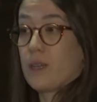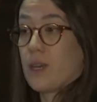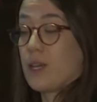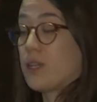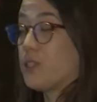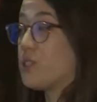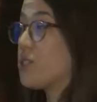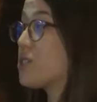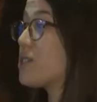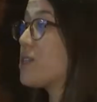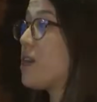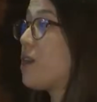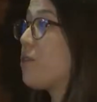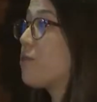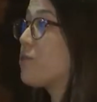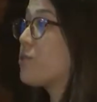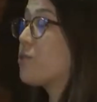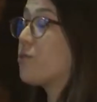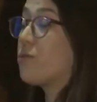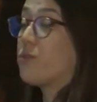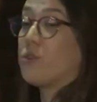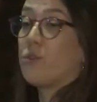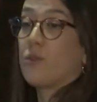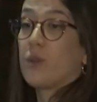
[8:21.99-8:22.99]
And just after
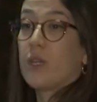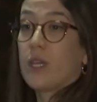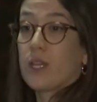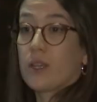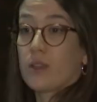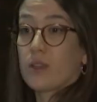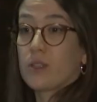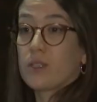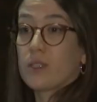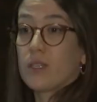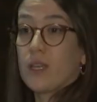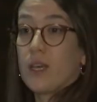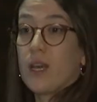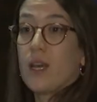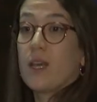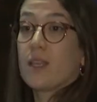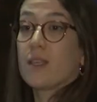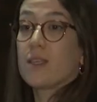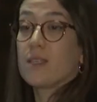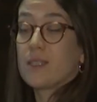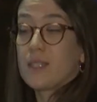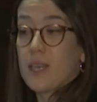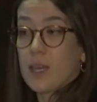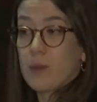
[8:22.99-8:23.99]
a few years,
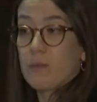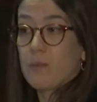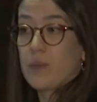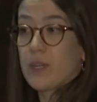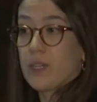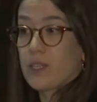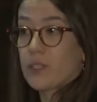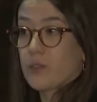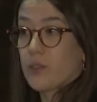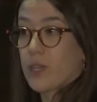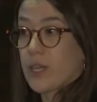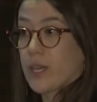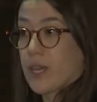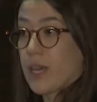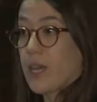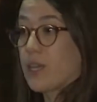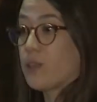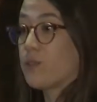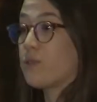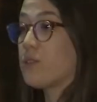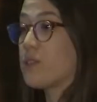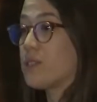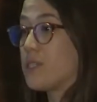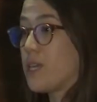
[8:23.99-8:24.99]
the same picture again
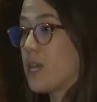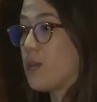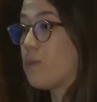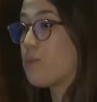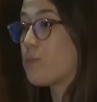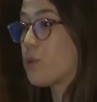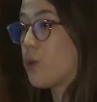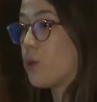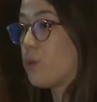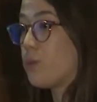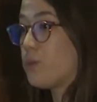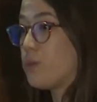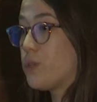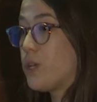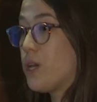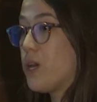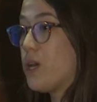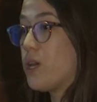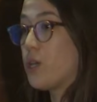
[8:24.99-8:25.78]
on the same road,